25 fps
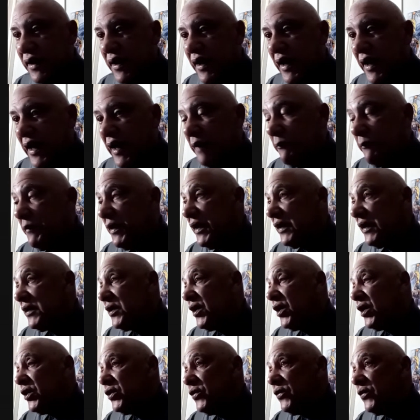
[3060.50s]
I mean,
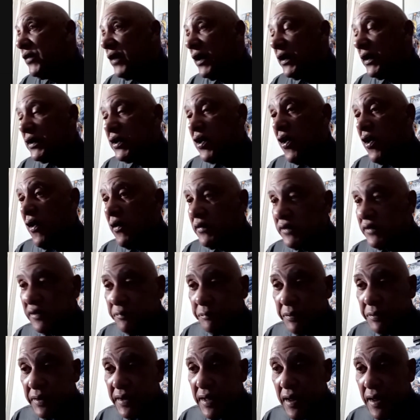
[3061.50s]
you got Conley
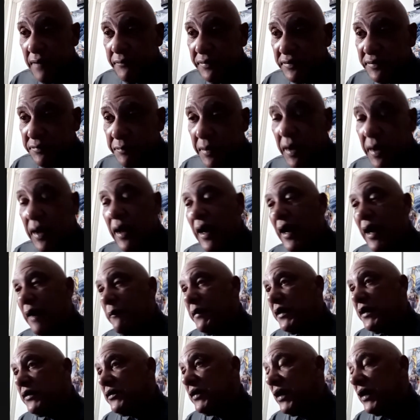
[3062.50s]
playing out of his mind. I
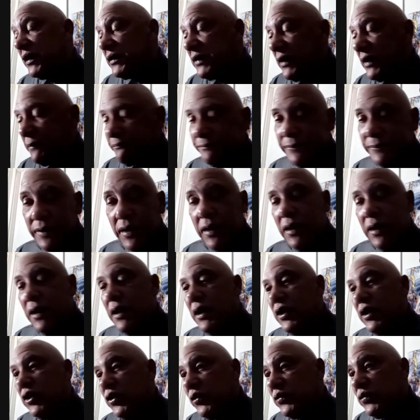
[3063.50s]
mean,
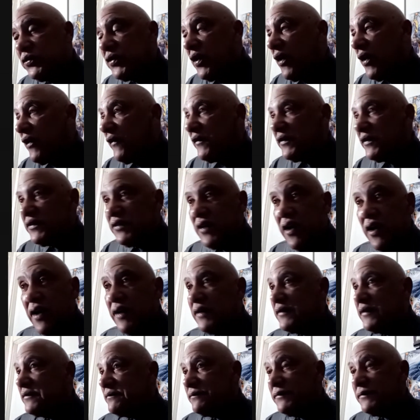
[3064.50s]
Utah is not.
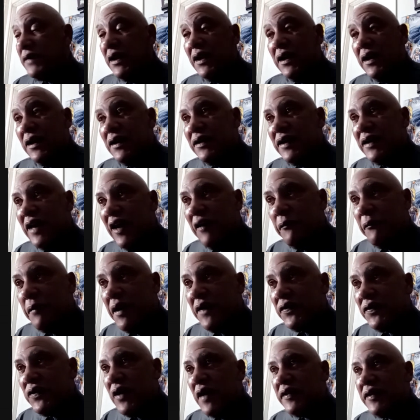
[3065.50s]

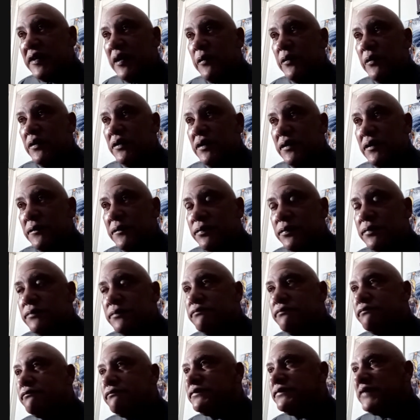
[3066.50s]
Everybody thought they were going to
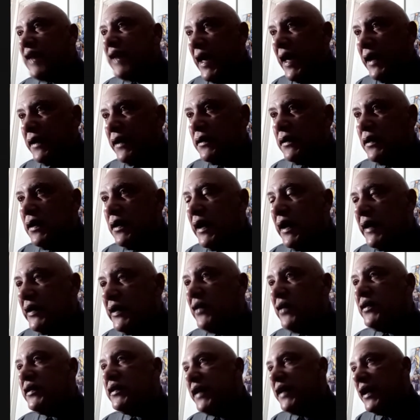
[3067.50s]
tank in
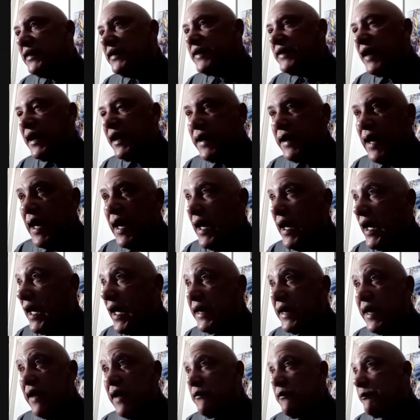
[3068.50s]
order to get that guy. I
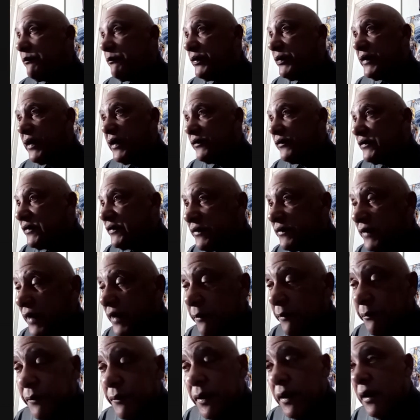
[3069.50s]
can't pronounce his
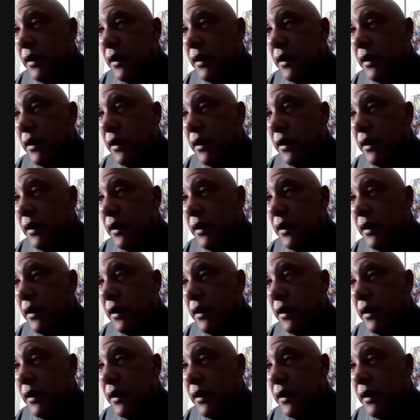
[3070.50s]
name.